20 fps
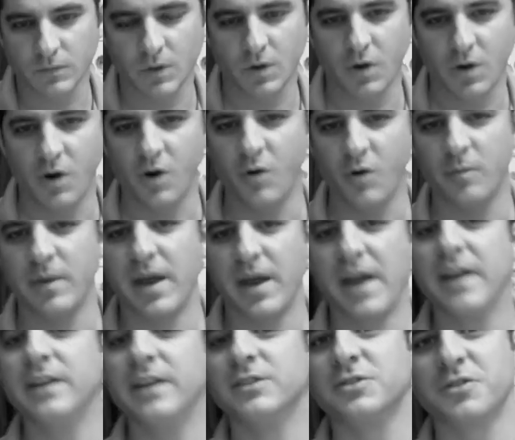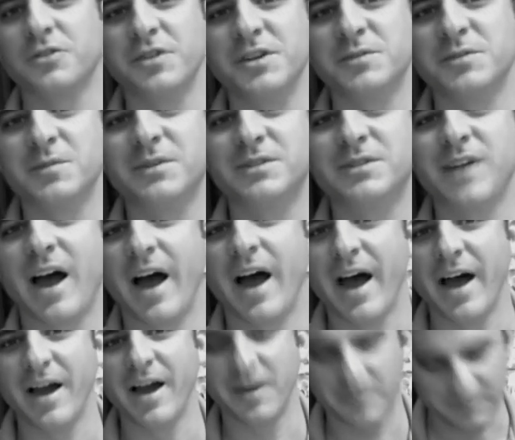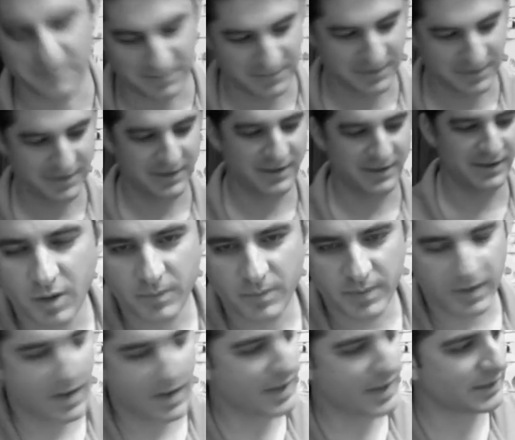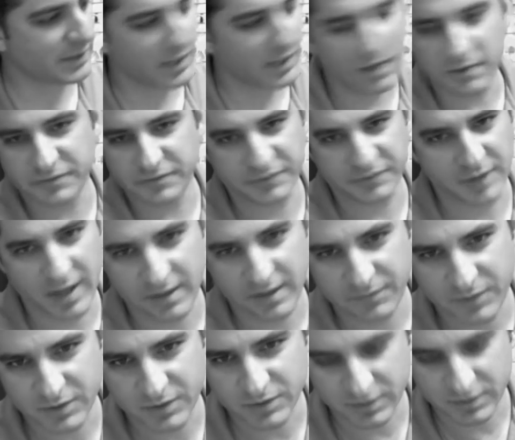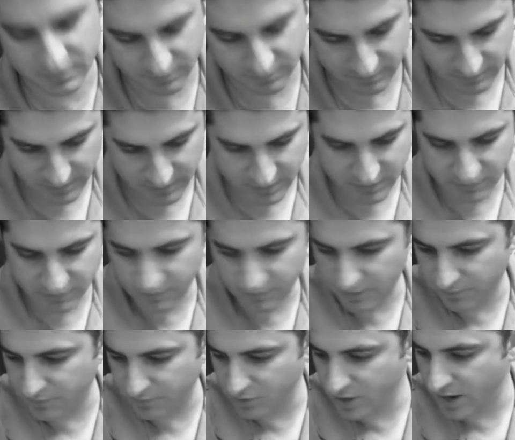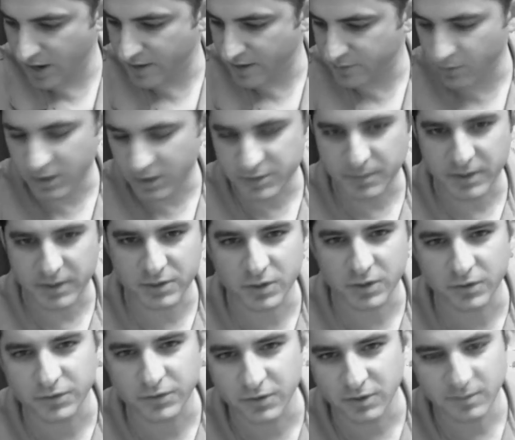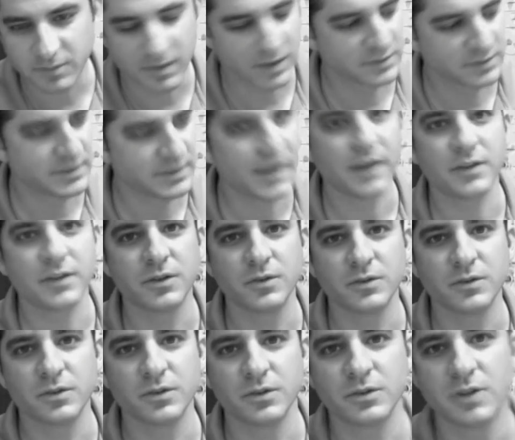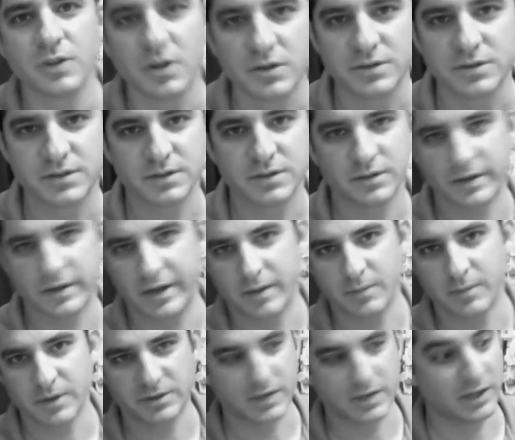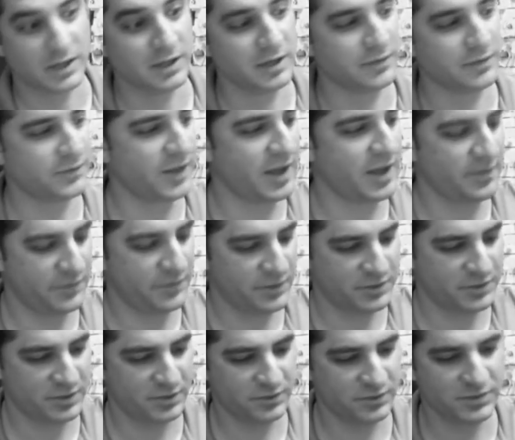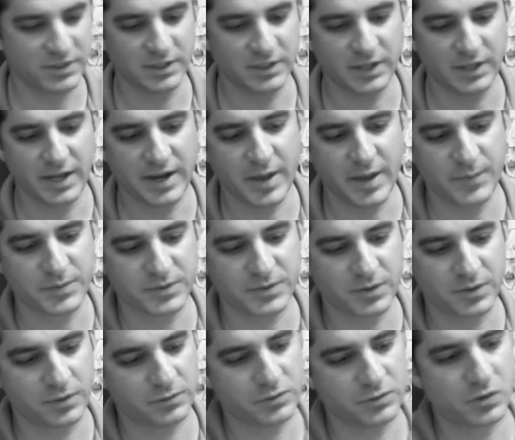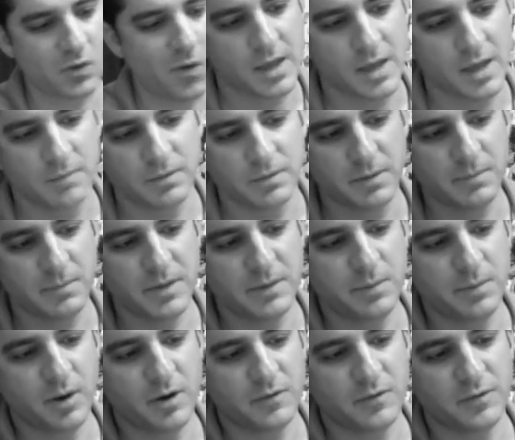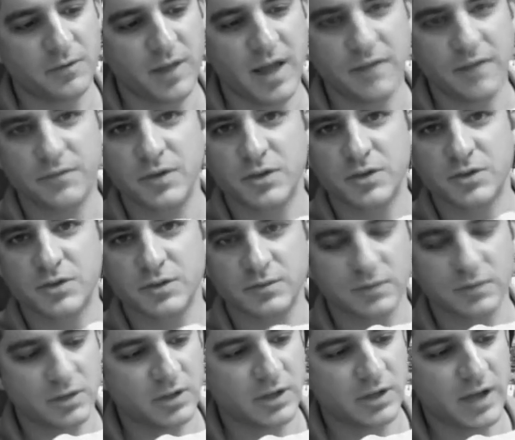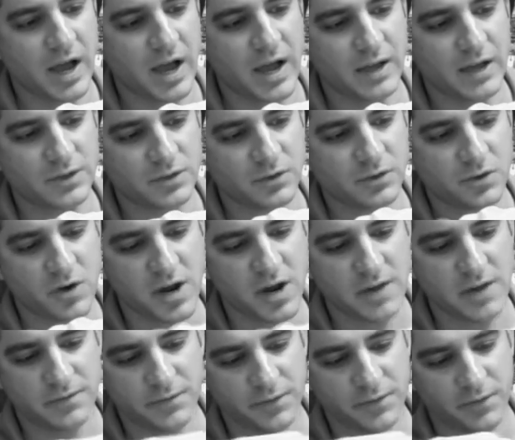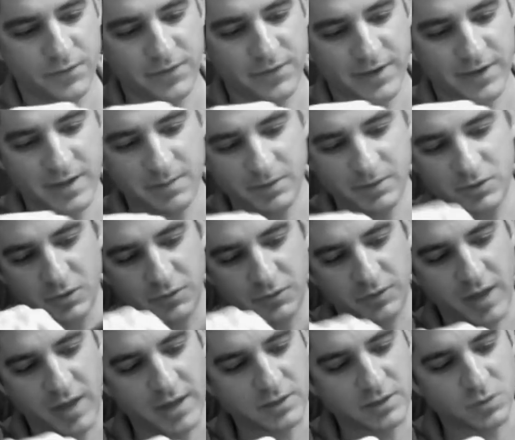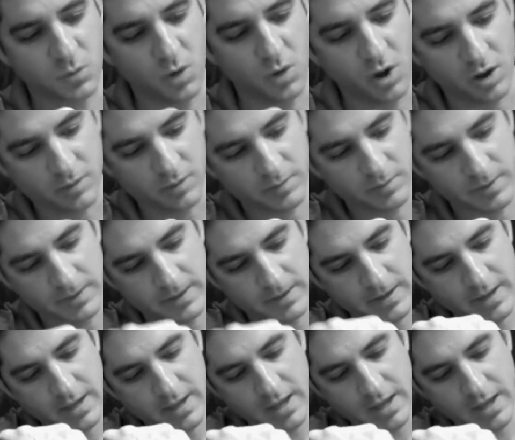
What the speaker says: Oh man, it's Christmas time. I love fly fishing. If you guys watch my show 30 Miles Out, you'll notice how much I love fly fishing. You'll see a lot of episodes. But a big part of fly fishing, kayaks are great for getting me to a flat to walk, but